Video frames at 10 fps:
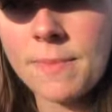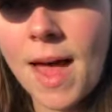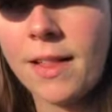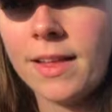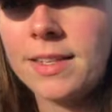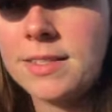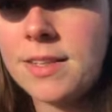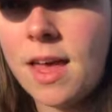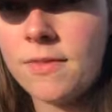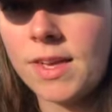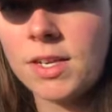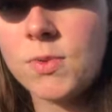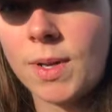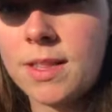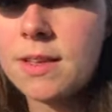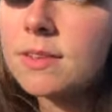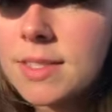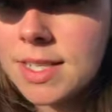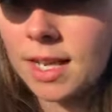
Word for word: pellets of each one of those